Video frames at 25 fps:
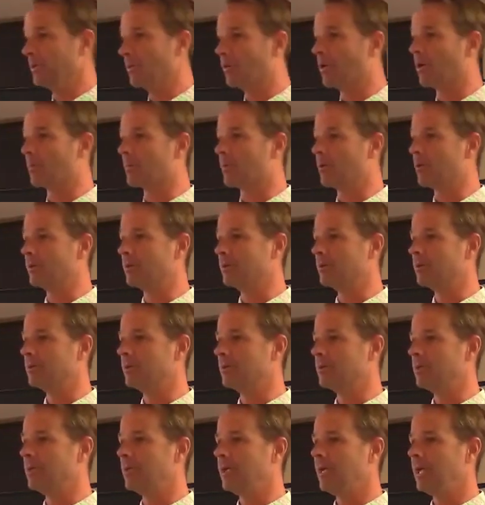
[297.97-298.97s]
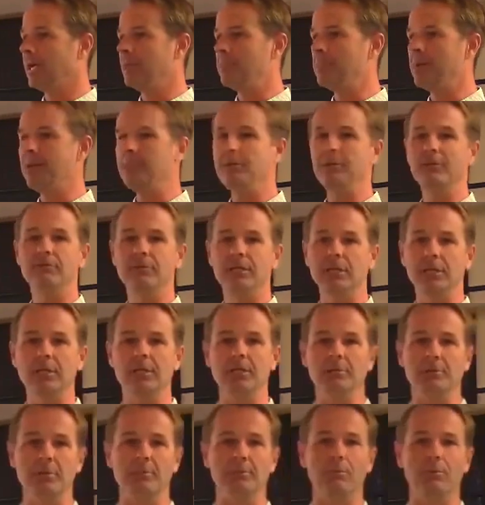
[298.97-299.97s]
normal and maybe even a
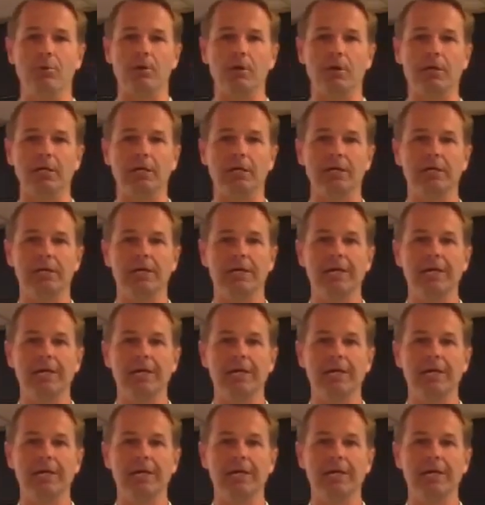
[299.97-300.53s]
little bit boring.